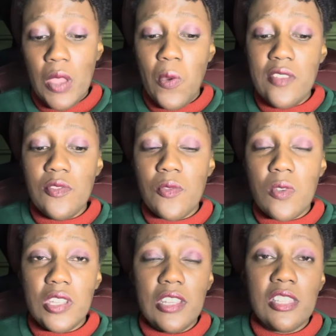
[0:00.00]
When you
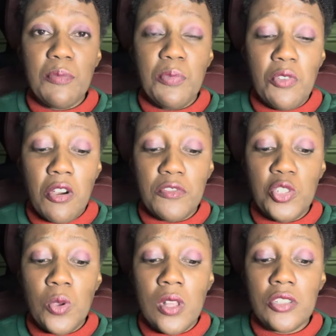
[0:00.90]
read in the book of
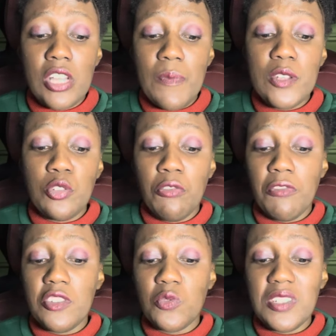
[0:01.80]
Joel chapter 2
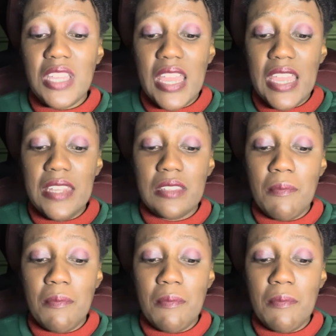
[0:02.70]
verse 28,